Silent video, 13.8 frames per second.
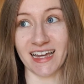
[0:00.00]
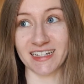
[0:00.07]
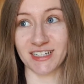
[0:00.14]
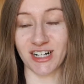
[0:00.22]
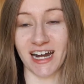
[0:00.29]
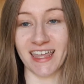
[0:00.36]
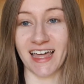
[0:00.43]
like
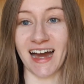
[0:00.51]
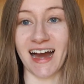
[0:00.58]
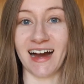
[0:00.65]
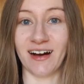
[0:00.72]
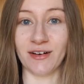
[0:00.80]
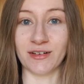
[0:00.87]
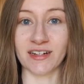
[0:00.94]
to try that
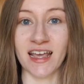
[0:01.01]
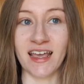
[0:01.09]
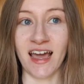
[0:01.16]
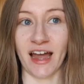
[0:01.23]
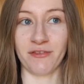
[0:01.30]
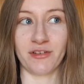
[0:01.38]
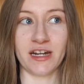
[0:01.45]
out.
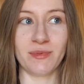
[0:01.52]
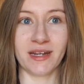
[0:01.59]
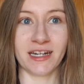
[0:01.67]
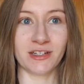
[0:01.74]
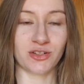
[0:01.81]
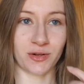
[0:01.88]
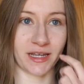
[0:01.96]
I've really been
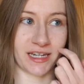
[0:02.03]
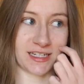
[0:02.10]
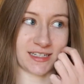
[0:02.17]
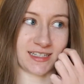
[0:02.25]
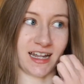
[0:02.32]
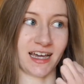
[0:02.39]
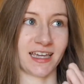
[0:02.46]
enjoying
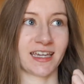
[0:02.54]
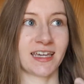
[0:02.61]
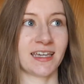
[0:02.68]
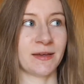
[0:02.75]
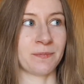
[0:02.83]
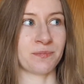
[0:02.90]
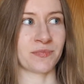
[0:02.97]
just like
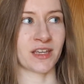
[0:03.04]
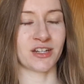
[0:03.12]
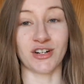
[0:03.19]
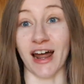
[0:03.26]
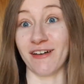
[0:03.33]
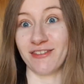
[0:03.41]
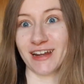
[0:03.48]

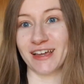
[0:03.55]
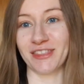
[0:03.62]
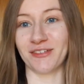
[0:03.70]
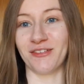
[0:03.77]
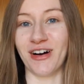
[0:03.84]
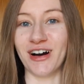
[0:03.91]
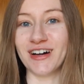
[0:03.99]
traveling
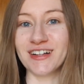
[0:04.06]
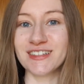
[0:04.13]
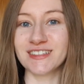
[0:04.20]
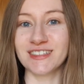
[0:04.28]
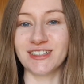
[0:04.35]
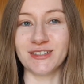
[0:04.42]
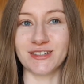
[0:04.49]
the world
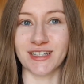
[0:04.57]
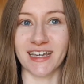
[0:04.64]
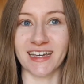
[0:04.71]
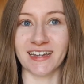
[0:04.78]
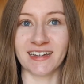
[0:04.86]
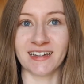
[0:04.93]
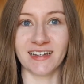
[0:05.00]

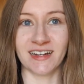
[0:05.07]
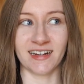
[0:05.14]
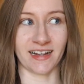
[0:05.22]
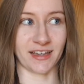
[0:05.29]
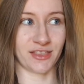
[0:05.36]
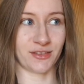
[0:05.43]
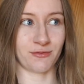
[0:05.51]
using
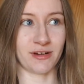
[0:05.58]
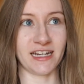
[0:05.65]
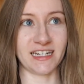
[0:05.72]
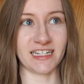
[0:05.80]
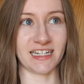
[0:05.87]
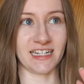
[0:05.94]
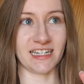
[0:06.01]
like
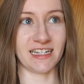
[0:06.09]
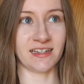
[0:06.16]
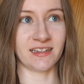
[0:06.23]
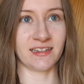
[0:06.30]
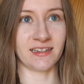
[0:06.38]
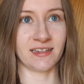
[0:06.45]
3D